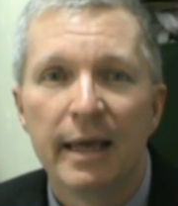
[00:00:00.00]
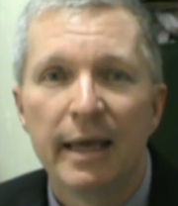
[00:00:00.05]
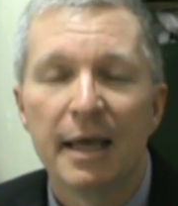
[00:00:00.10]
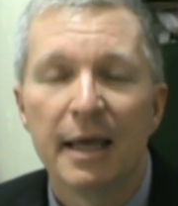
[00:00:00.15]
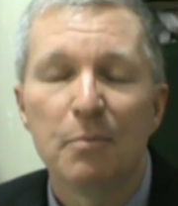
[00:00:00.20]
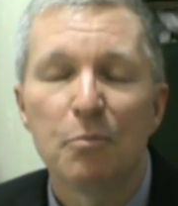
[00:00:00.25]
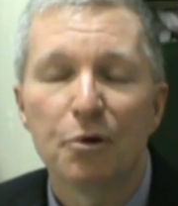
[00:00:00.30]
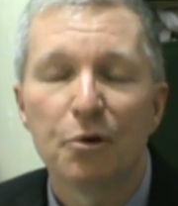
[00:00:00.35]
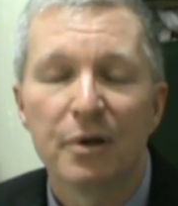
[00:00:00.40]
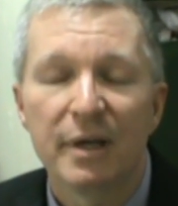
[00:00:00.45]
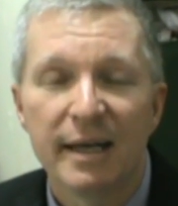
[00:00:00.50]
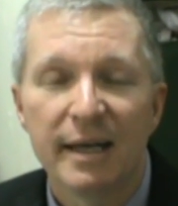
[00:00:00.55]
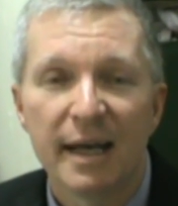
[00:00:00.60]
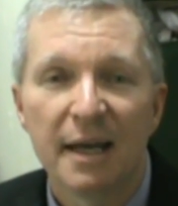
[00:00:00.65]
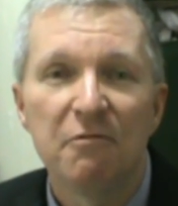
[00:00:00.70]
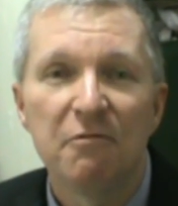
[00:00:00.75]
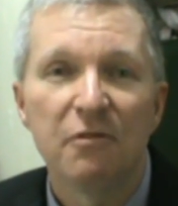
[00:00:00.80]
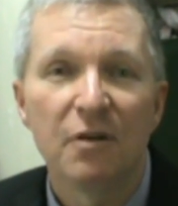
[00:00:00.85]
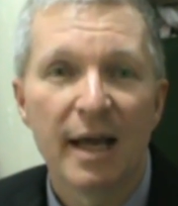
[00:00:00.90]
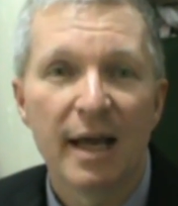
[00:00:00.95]
and Marie and I
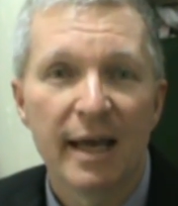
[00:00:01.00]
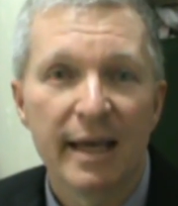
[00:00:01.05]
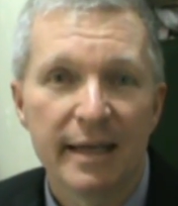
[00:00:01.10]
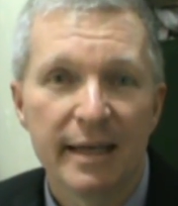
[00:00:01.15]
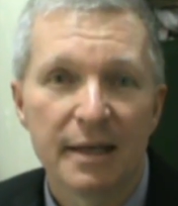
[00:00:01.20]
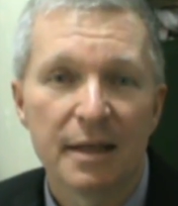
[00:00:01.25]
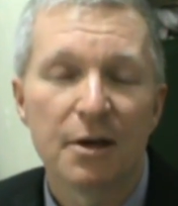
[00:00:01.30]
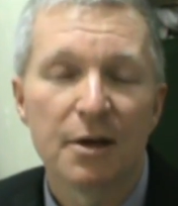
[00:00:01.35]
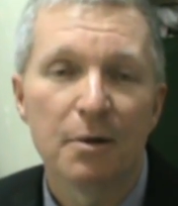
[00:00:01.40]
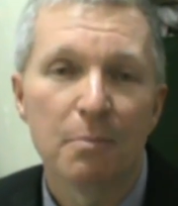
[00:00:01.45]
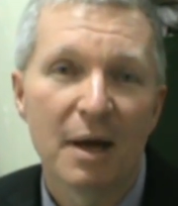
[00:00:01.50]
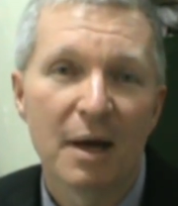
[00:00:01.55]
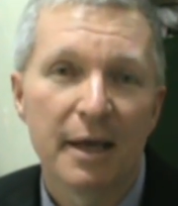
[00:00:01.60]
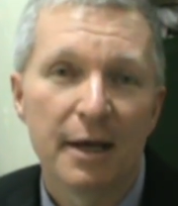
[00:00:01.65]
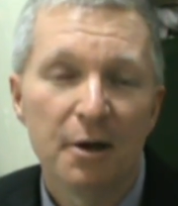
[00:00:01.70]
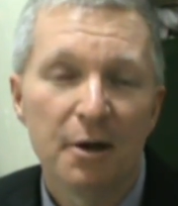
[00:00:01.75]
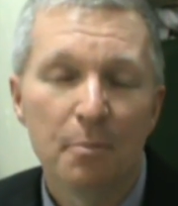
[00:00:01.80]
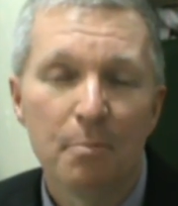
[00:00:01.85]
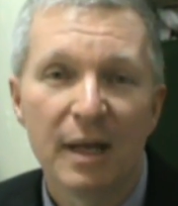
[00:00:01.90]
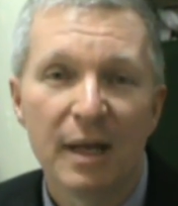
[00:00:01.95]
fly in there by
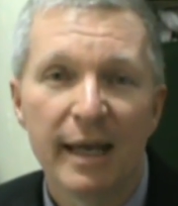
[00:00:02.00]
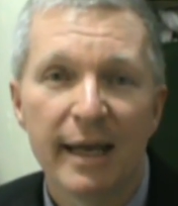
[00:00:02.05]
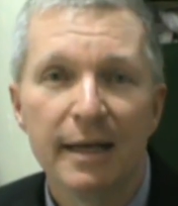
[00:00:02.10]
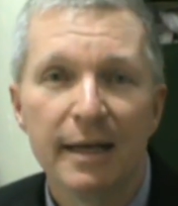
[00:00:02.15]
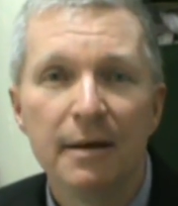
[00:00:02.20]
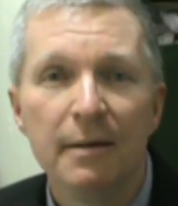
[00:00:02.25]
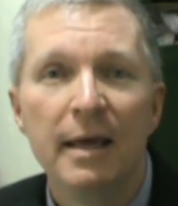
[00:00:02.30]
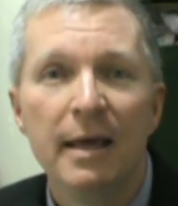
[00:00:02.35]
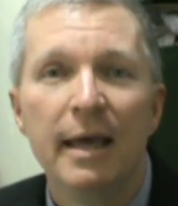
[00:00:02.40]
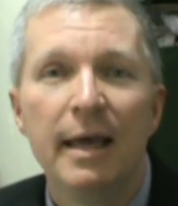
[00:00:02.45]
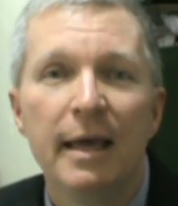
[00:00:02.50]
airplane,